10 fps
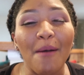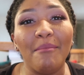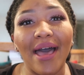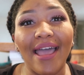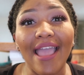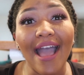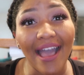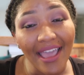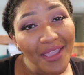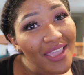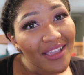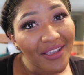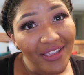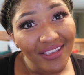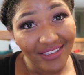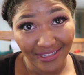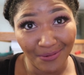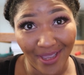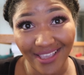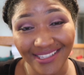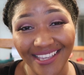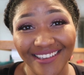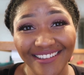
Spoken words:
My highest weight,